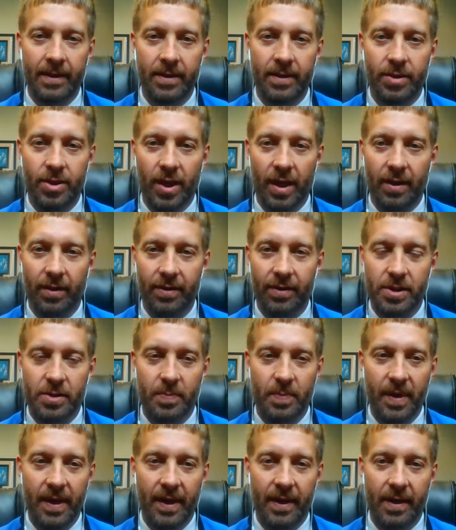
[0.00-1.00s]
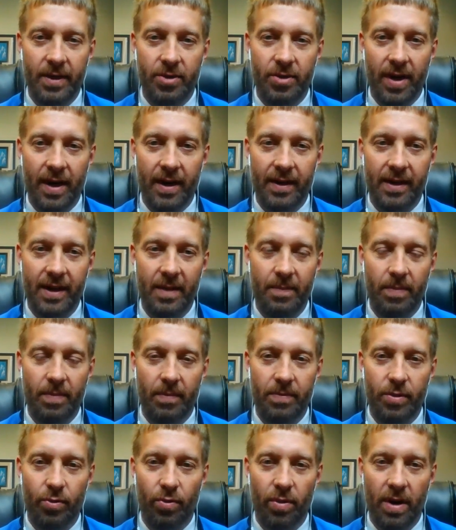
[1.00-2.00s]
generally speaking, try to keep them
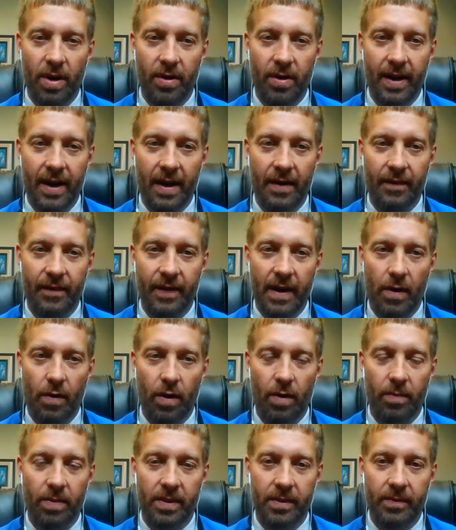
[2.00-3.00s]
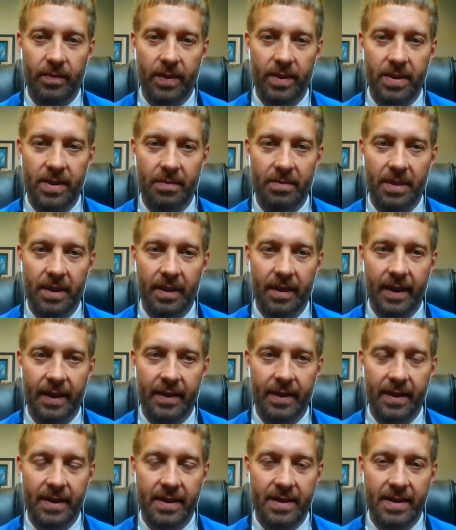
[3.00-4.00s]
to around a half an hour, but something like
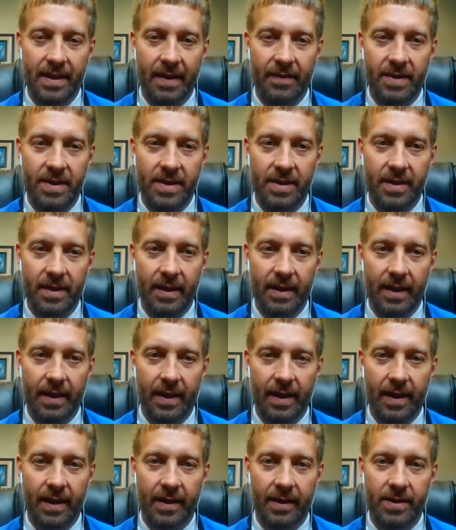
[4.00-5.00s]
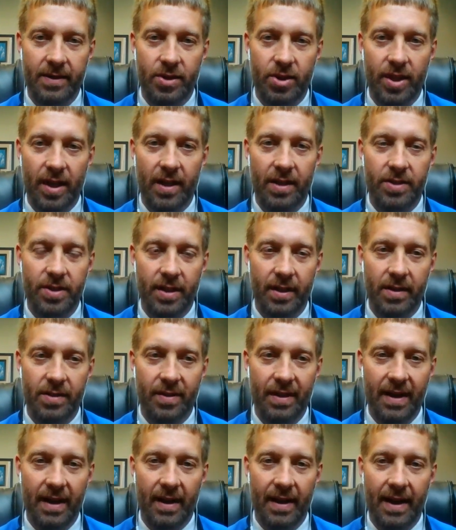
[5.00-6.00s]
this obviously is challenging because we've
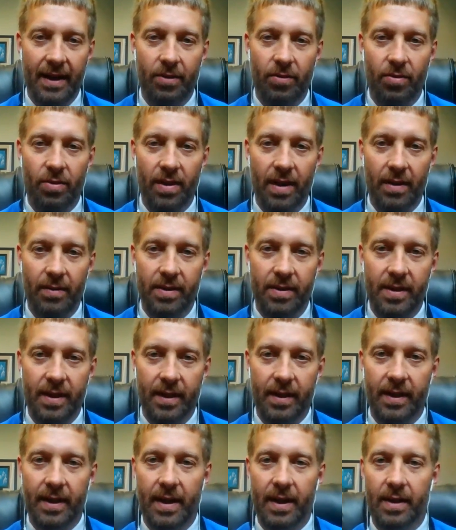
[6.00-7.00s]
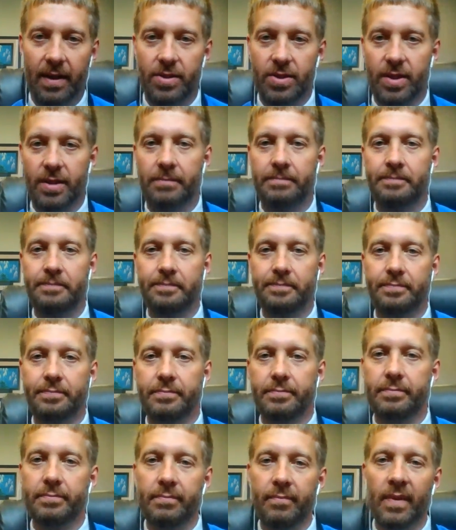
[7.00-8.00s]
got a lot going on with technology.
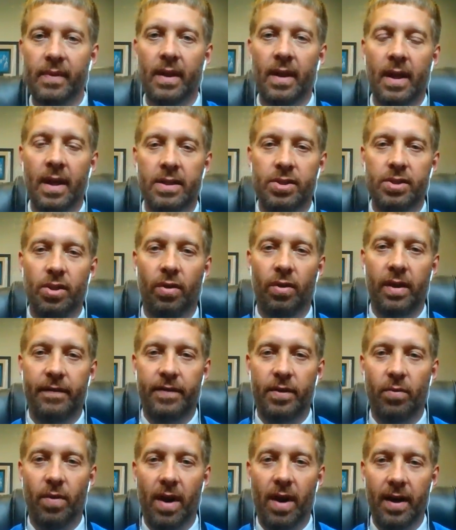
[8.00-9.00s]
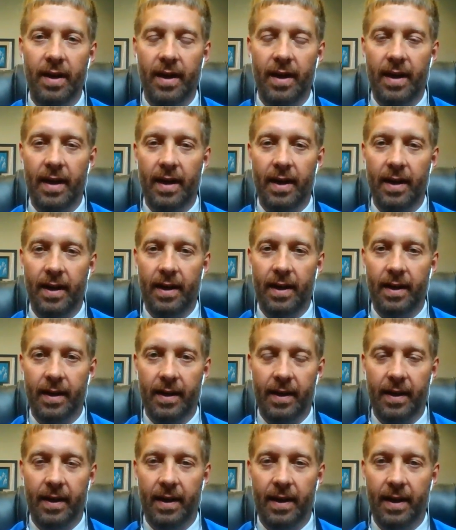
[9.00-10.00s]
So if you want to,
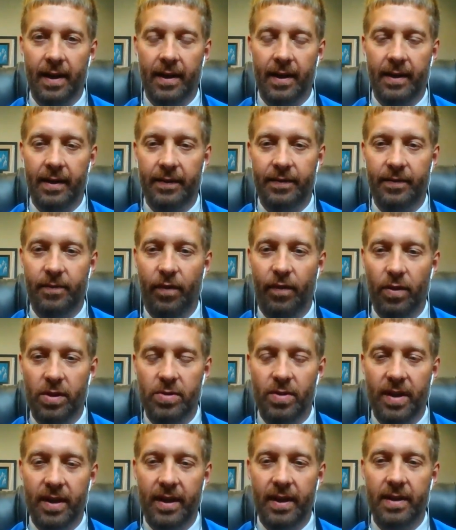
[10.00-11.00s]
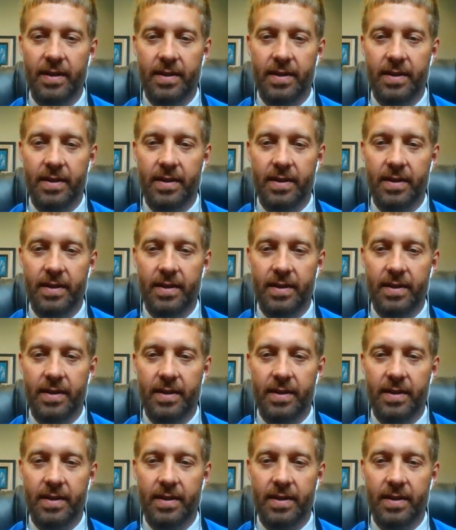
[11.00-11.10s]
if folks want to get